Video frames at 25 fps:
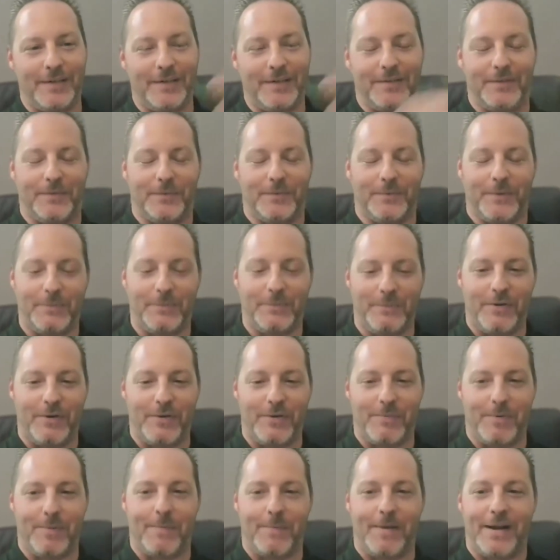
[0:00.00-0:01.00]
when we
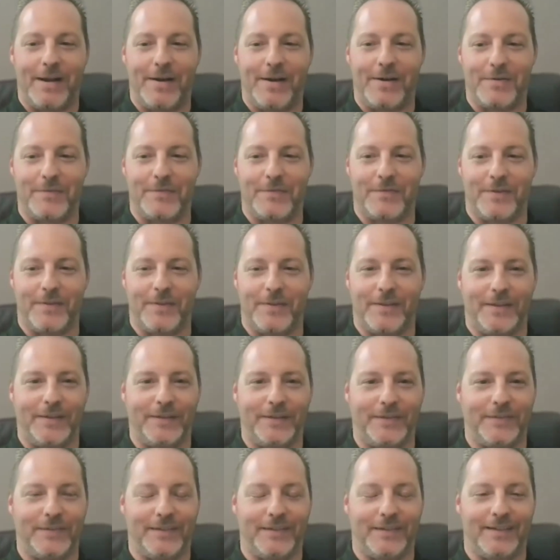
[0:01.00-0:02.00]
were preparing for
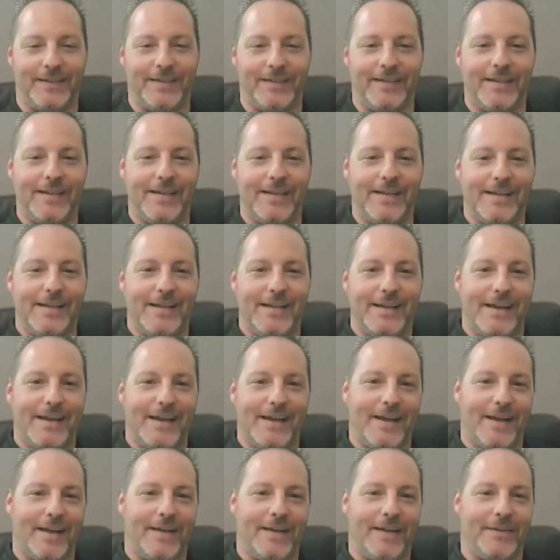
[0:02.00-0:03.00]
this and
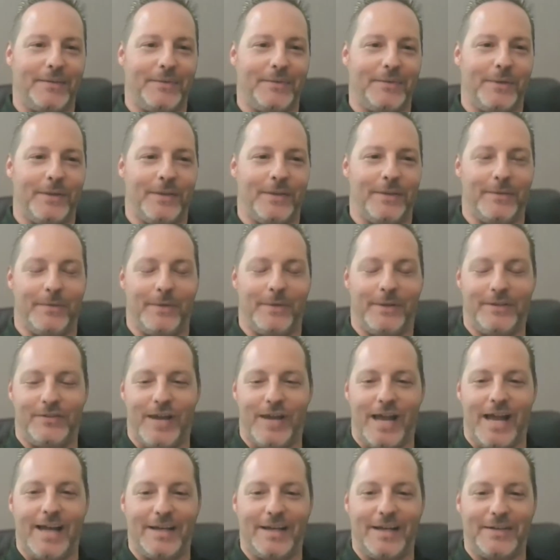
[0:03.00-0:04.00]

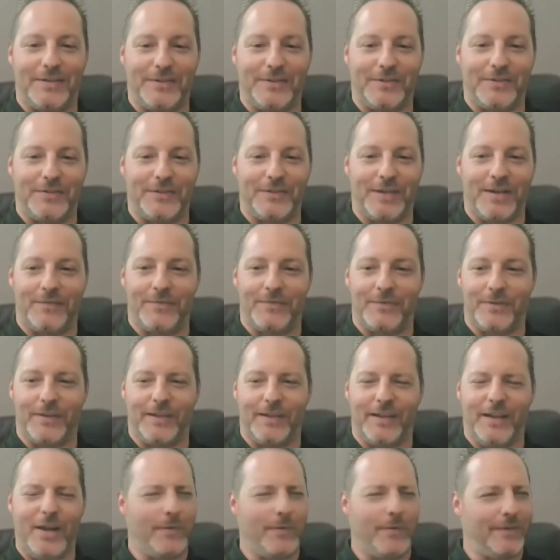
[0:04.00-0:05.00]
with John and yourself,
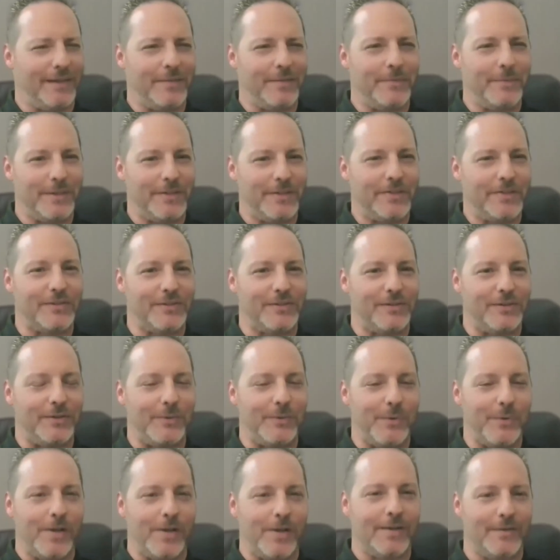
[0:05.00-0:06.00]
we're like, oh, didn't we just
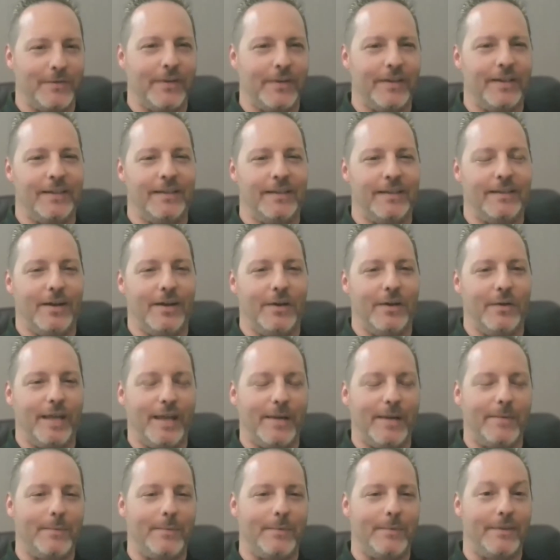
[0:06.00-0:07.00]
do one? We're like, oh
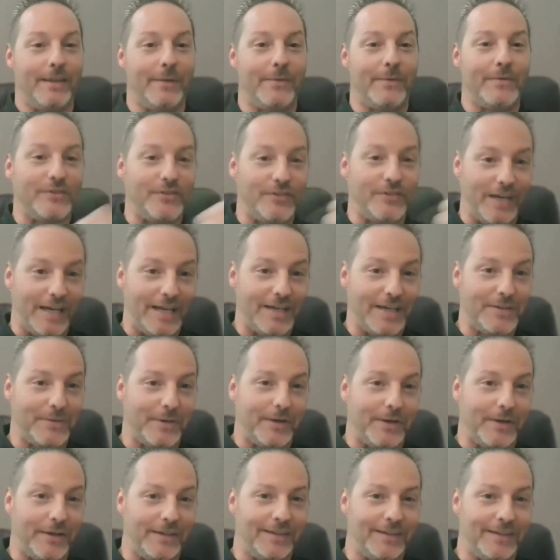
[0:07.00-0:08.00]
yeah, that was
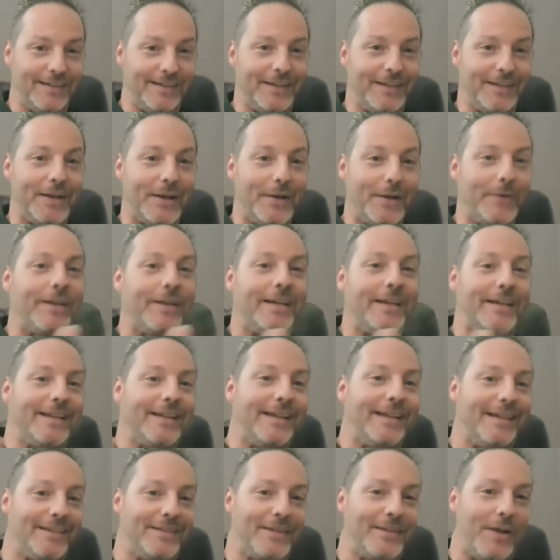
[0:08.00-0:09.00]
January.
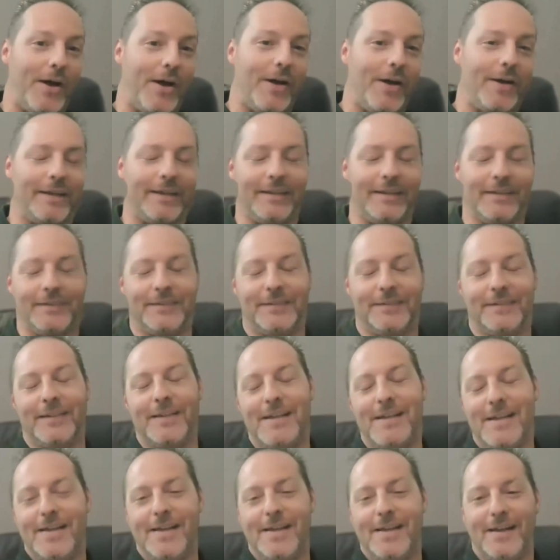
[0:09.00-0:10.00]
It's August.
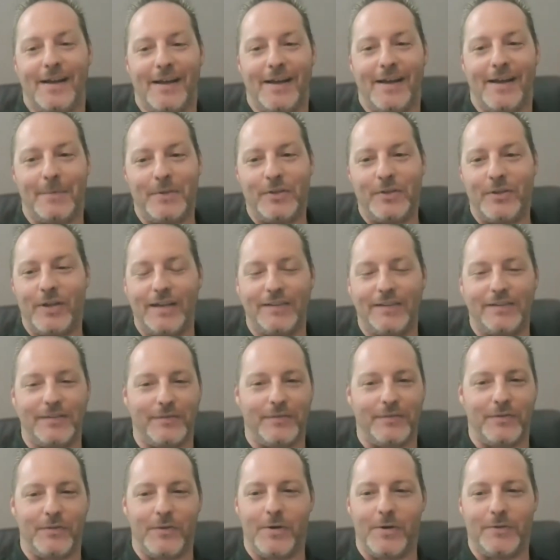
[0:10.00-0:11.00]
And you
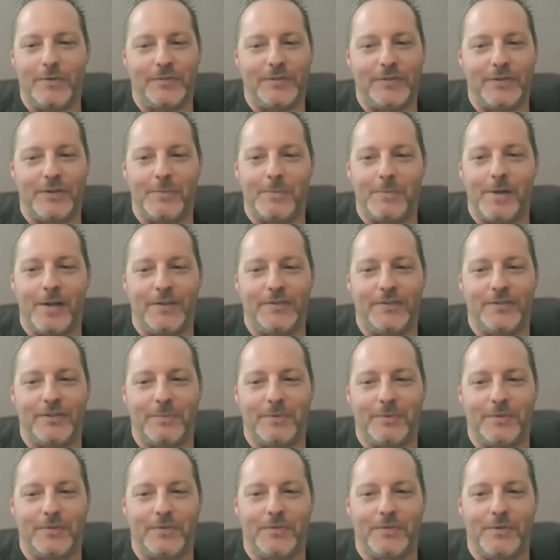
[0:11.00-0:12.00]
guys have grown so
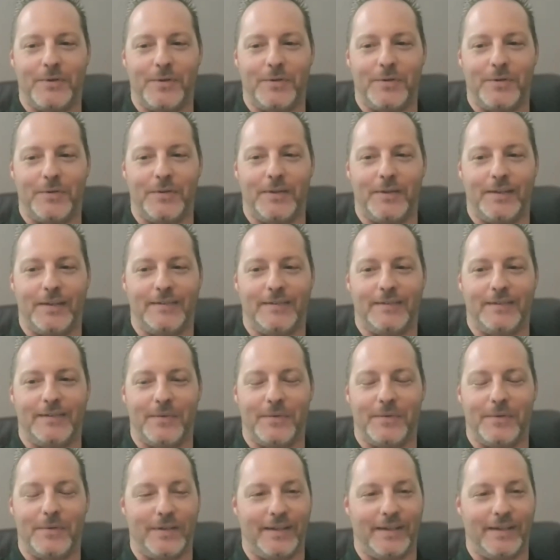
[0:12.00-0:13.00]
much growth. That's
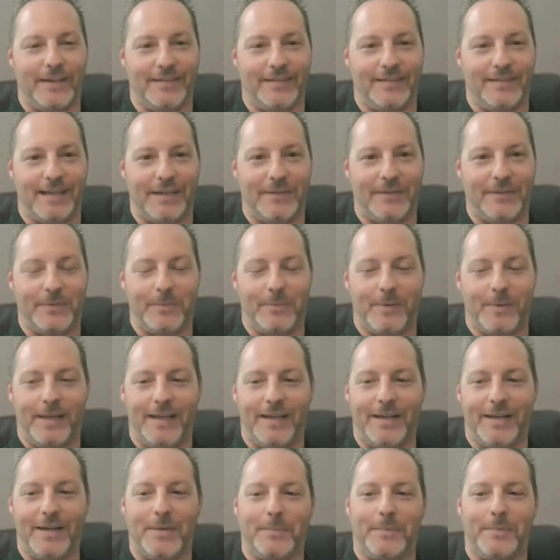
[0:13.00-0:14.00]
really exciting with
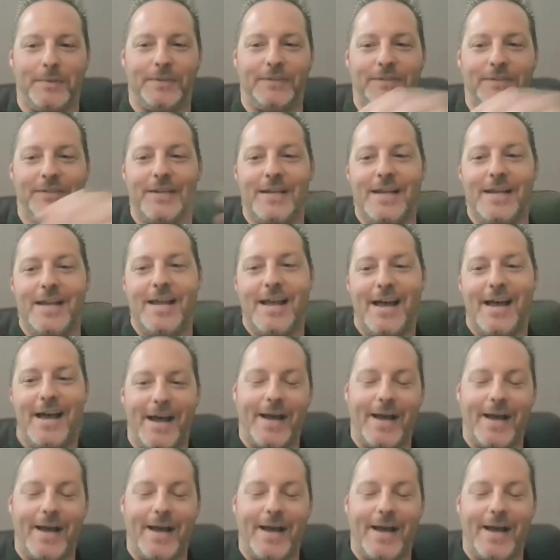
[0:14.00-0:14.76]
PayCompass.